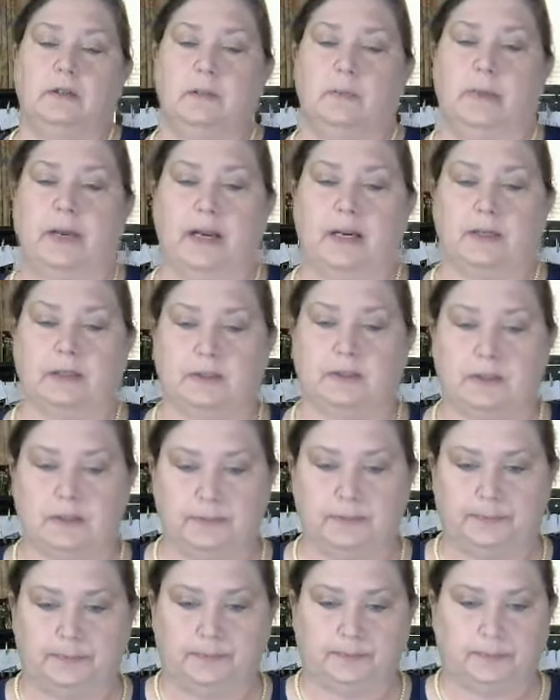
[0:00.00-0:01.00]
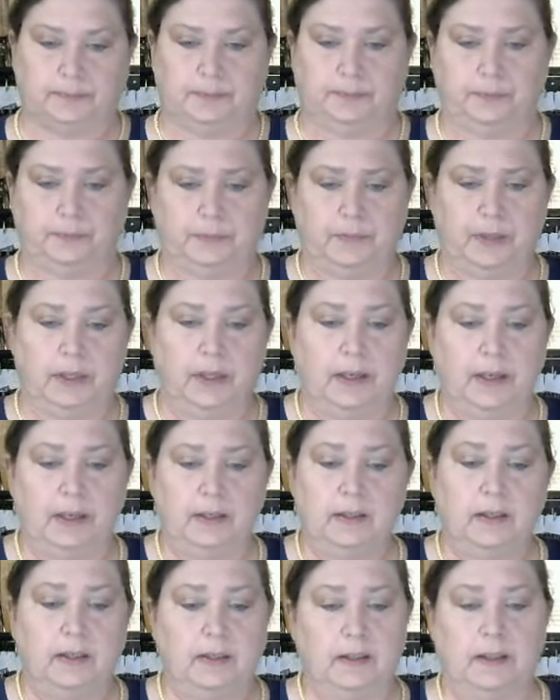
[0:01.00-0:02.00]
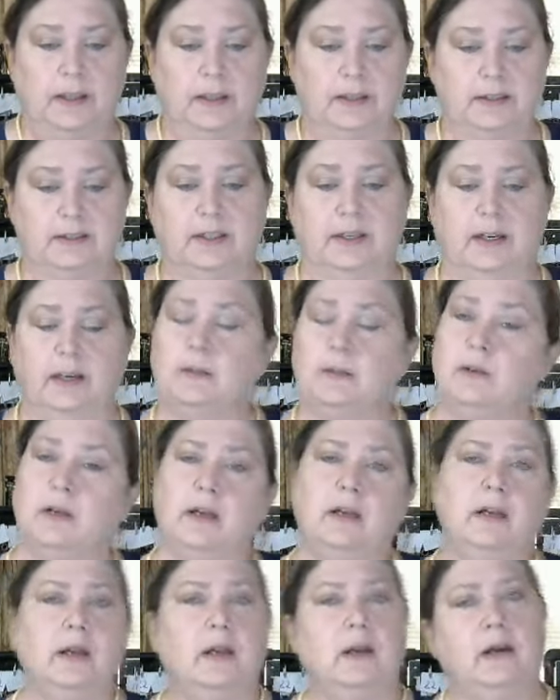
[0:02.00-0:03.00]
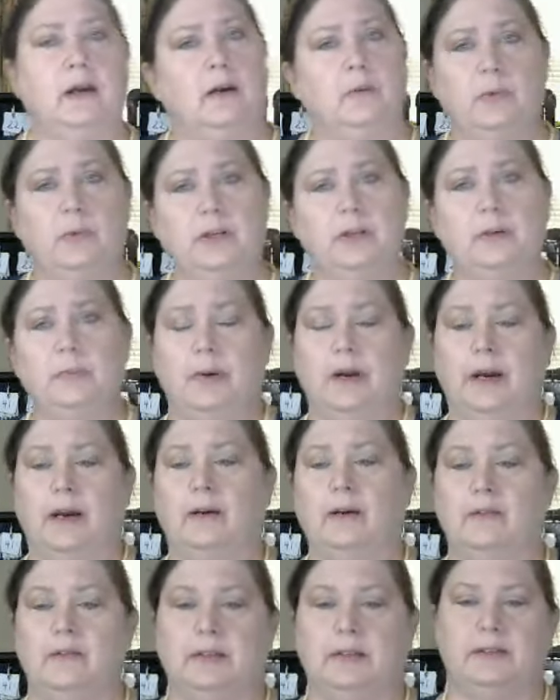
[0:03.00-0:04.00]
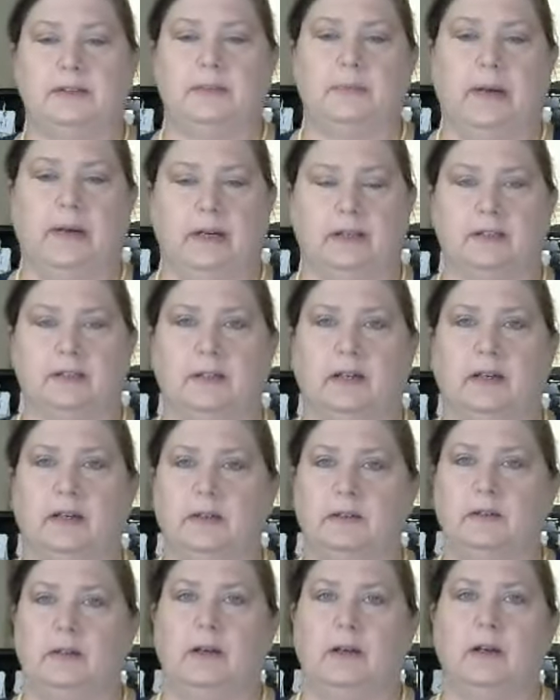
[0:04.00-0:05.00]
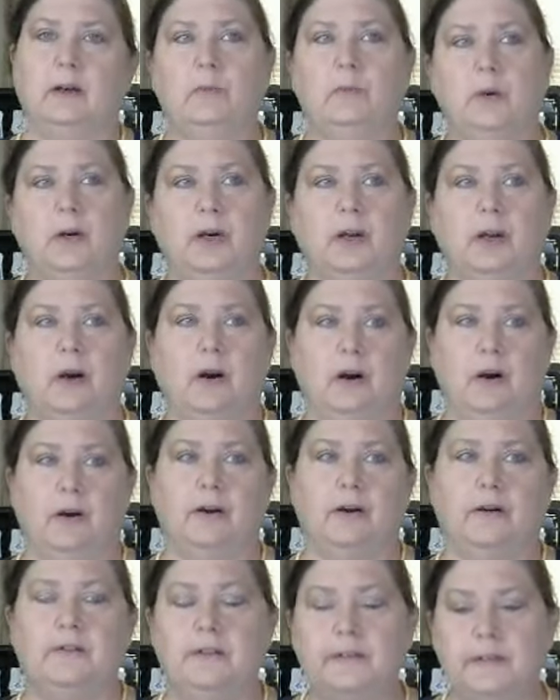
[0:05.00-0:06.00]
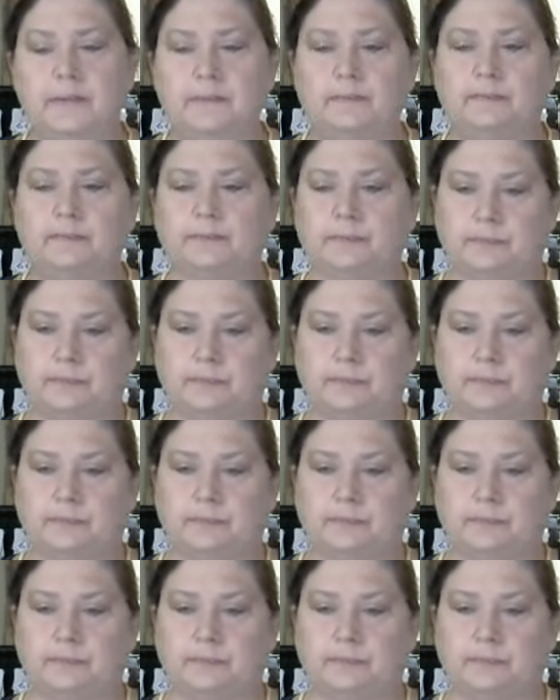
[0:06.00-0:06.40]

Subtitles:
bags. And like I said, I'm really proud of these bags. I work hard on them.